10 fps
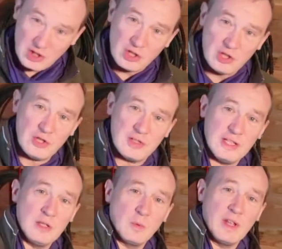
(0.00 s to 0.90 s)
you can use
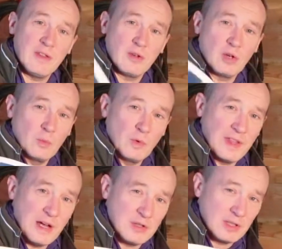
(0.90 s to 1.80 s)
these with or
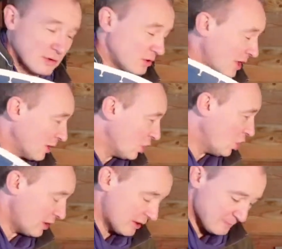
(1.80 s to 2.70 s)
without a
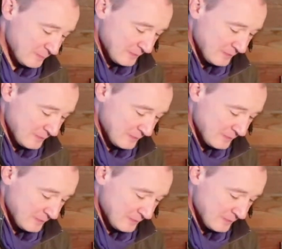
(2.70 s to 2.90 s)
collar,